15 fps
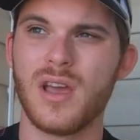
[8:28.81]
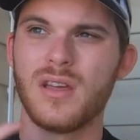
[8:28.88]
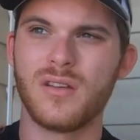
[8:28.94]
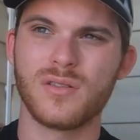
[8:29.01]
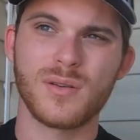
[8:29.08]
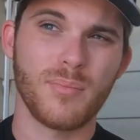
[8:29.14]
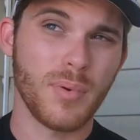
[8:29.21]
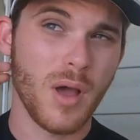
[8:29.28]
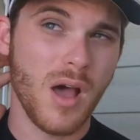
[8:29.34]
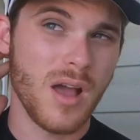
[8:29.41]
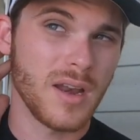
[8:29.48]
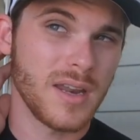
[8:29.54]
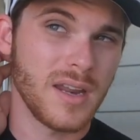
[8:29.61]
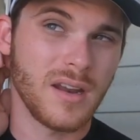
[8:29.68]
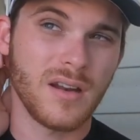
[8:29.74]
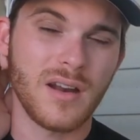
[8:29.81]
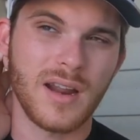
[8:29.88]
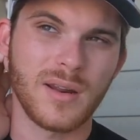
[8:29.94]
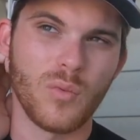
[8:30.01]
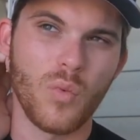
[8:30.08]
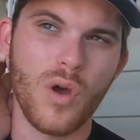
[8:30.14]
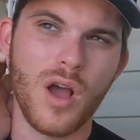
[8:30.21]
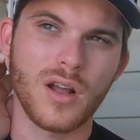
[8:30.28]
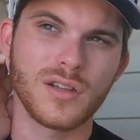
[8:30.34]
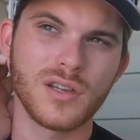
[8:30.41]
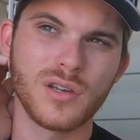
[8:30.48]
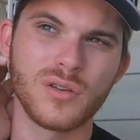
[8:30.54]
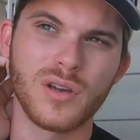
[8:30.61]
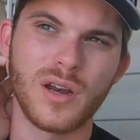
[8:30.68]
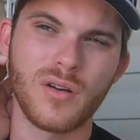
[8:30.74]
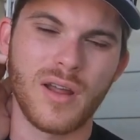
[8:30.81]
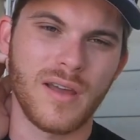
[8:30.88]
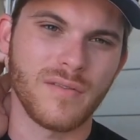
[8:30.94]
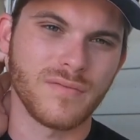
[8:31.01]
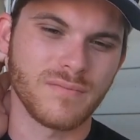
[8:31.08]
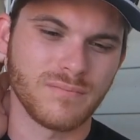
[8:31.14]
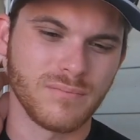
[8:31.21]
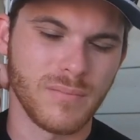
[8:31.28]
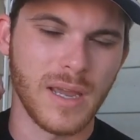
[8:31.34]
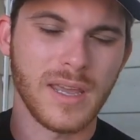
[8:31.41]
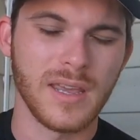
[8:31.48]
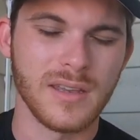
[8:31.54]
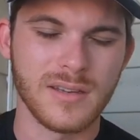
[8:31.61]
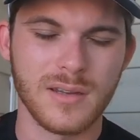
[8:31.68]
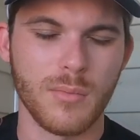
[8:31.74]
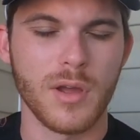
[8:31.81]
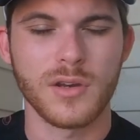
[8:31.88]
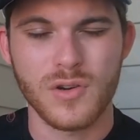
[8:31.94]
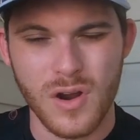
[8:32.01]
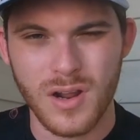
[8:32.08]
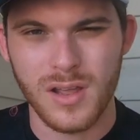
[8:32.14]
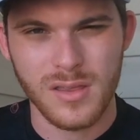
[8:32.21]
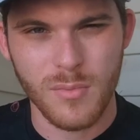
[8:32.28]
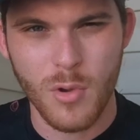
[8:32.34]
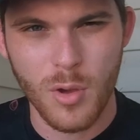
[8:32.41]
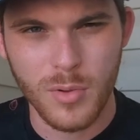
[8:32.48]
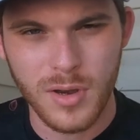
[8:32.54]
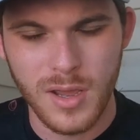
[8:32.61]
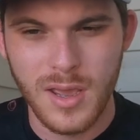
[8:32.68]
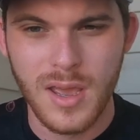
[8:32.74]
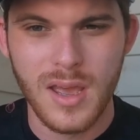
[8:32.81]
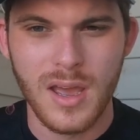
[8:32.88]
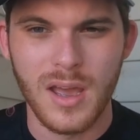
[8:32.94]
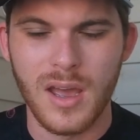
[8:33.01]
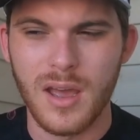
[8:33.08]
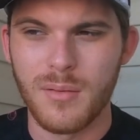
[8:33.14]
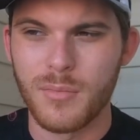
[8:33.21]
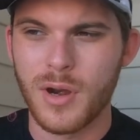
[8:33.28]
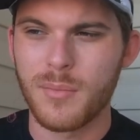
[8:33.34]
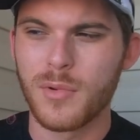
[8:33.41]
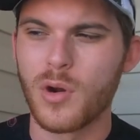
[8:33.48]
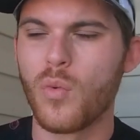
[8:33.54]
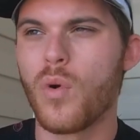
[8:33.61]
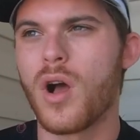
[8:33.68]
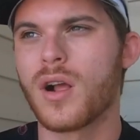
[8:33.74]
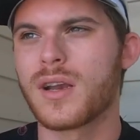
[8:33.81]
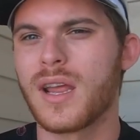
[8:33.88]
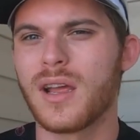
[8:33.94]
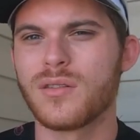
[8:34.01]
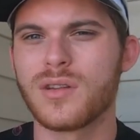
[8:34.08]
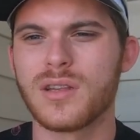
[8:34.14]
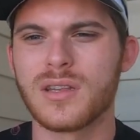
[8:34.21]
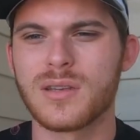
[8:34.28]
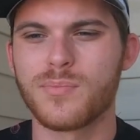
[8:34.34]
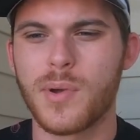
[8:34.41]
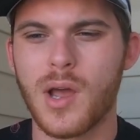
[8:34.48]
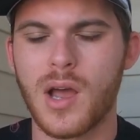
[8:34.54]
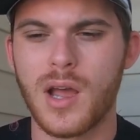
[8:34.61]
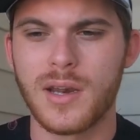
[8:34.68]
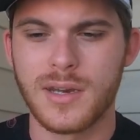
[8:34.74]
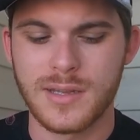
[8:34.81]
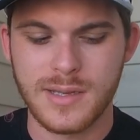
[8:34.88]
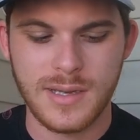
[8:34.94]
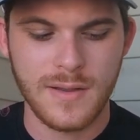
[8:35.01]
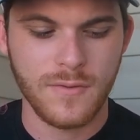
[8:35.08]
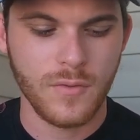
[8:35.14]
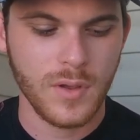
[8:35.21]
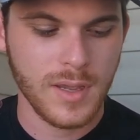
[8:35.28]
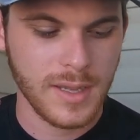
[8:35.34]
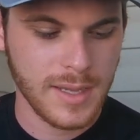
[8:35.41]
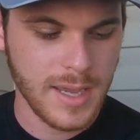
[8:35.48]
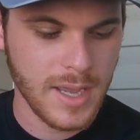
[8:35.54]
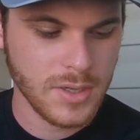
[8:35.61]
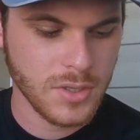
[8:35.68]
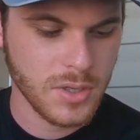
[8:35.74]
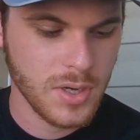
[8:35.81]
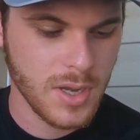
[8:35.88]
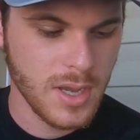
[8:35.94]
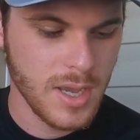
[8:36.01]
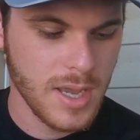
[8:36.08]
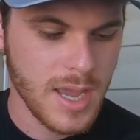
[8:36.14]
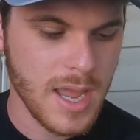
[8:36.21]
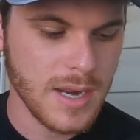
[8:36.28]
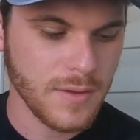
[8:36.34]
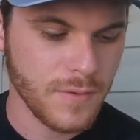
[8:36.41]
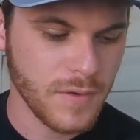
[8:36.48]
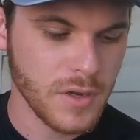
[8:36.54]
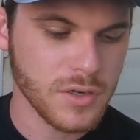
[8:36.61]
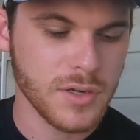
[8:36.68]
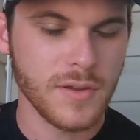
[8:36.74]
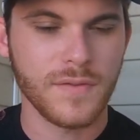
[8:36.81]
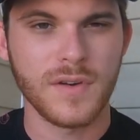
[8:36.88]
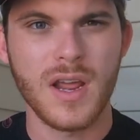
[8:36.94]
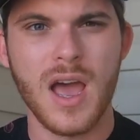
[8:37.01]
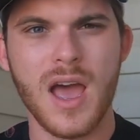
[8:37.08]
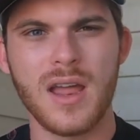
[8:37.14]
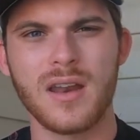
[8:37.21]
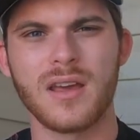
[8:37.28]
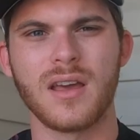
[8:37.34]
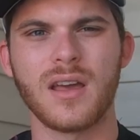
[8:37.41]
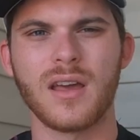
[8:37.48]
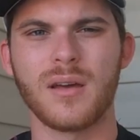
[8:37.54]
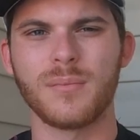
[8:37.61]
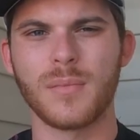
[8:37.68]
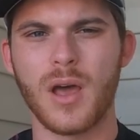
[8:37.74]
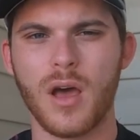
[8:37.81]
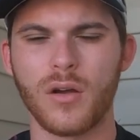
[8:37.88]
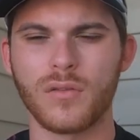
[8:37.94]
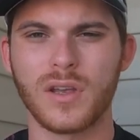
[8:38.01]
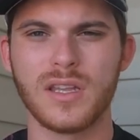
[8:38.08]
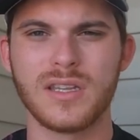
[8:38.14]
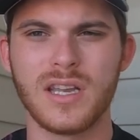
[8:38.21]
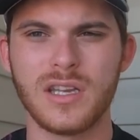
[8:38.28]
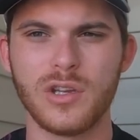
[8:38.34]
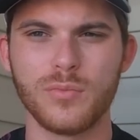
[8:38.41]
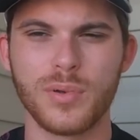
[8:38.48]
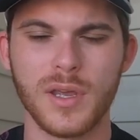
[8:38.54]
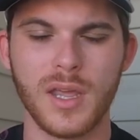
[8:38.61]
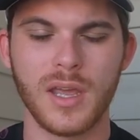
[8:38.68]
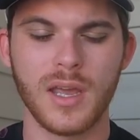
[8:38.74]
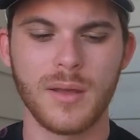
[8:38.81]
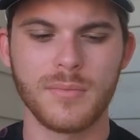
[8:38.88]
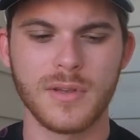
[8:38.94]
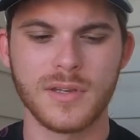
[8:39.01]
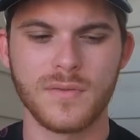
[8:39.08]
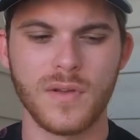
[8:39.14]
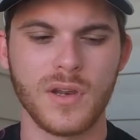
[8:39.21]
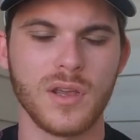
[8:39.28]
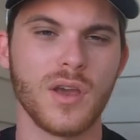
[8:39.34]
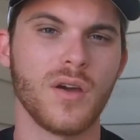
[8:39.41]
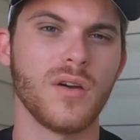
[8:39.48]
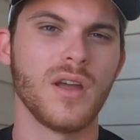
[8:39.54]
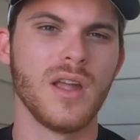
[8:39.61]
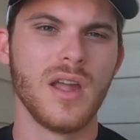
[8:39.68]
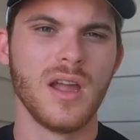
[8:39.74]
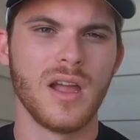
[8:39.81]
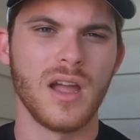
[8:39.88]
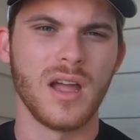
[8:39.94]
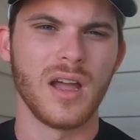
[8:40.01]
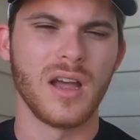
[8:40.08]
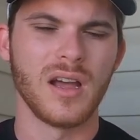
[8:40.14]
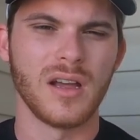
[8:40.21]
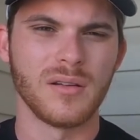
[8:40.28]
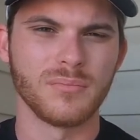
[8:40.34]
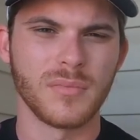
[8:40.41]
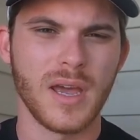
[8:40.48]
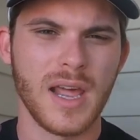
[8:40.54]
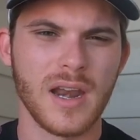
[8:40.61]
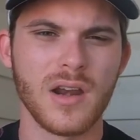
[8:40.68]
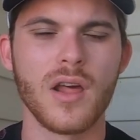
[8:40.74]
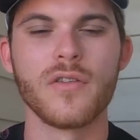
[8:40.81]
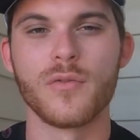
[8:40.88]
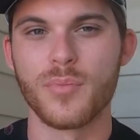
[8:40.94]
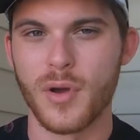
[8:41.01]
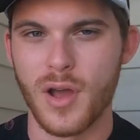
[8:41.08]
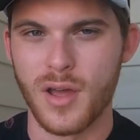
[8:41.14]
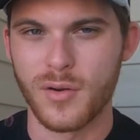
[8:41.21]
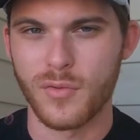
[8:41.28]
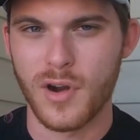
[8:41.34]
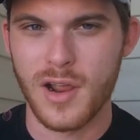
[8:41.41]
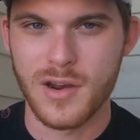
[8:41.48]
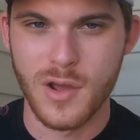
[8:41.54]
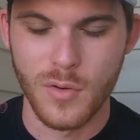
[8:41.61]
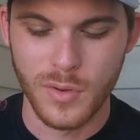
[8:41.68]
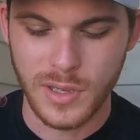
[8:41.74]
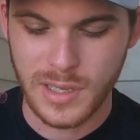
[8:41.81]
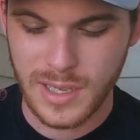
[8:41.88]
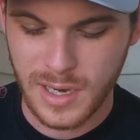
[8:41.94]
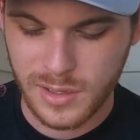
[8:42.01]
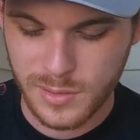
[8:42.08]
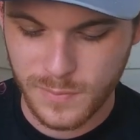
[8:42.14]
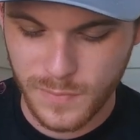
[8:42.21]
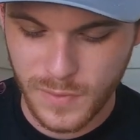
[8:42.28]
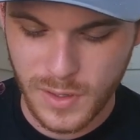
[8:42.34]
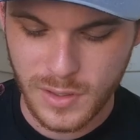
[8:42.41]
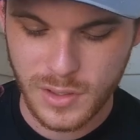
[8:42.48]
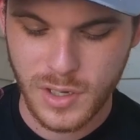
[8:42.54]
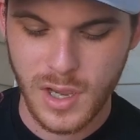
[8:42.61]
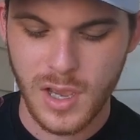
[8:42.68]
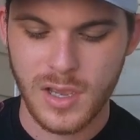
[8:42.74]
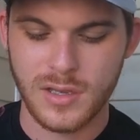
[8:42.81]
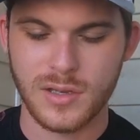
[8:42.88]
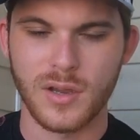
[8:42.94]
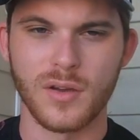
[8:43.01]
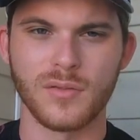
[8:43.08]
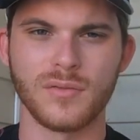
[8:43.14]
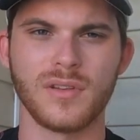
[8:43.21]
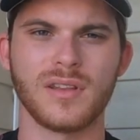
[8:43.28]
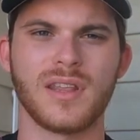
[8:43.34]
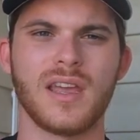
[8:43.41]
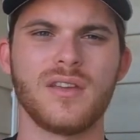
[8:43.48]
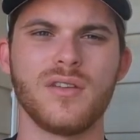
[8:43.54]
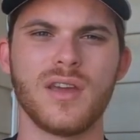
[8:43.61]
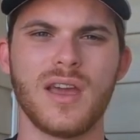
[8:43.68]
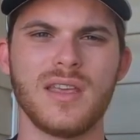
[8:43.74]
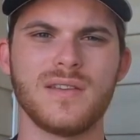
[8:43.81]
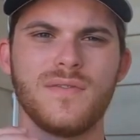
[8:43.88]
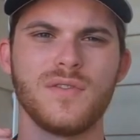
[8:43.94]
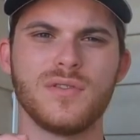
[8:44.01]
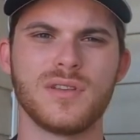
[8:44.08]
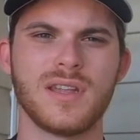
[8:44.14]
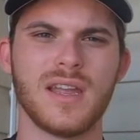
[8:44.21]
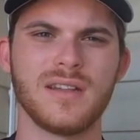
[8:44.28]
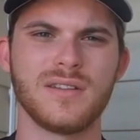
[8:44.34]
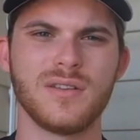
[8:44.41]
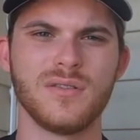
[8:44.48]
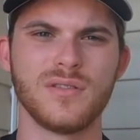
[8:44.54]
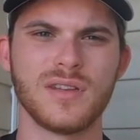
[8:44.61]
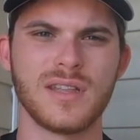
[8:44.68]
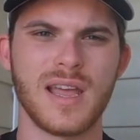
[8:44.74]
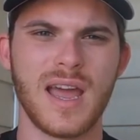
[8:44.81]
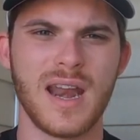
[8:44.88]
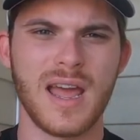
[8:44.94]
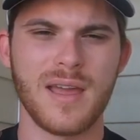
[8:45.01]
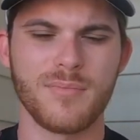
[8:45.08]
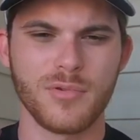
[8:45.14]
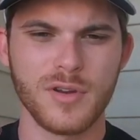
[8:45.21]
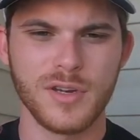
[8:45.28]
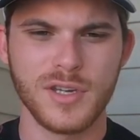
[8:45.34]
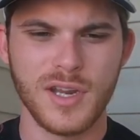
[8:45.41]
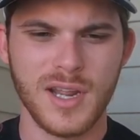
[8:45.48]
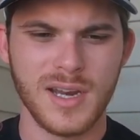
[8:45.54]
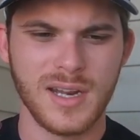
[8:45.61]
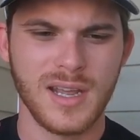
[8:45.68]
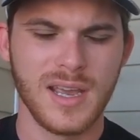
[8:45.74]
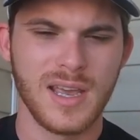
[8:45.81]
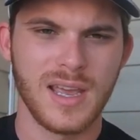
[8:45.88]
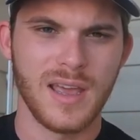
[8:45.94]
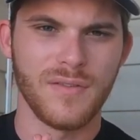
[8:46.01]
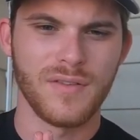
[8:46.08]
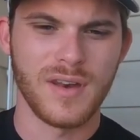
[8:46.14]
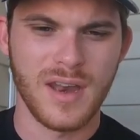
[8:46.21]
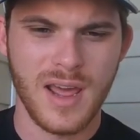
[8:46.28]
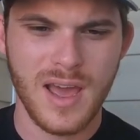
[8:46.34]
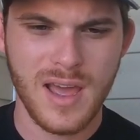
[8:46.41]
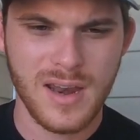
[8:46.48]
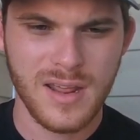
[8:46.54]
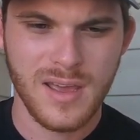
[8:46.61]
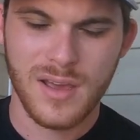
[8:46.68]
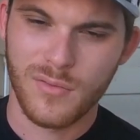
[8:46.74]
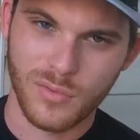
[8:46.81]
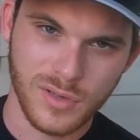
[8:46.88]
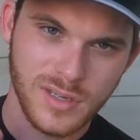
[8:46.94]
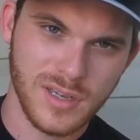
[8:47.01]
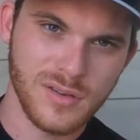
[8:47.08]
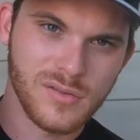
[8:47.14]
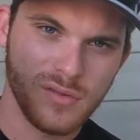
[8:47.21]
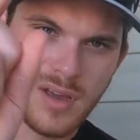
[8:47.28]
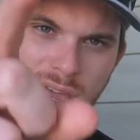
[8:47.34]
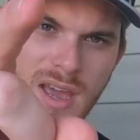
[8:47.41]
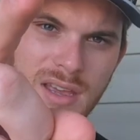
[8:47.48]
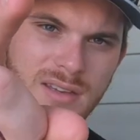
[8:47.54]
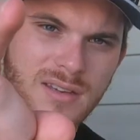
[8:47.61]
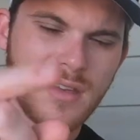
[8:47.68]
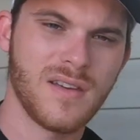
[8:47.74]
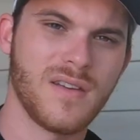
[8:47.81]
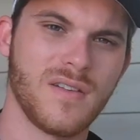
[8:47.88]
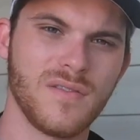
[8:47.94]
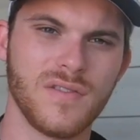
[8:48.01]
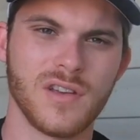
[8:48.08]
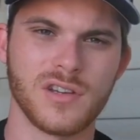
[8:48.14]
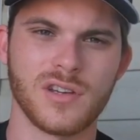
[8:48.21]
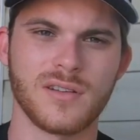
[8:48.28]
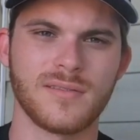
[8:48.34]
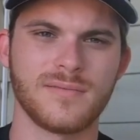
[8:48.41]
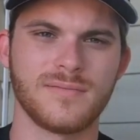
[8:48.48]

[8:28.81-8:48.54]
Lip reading: There's a pond here I can walk to. I don't have my keys to my truck at the moment, but I'm going to walk down to this pond and see if we can catch any fish, and if not, I'll continue picking up this video at another pond where I know we can catch some fish. So thank you guys if you stayed tuned to that. I appreciate it. If not, we'll see you guys fishing.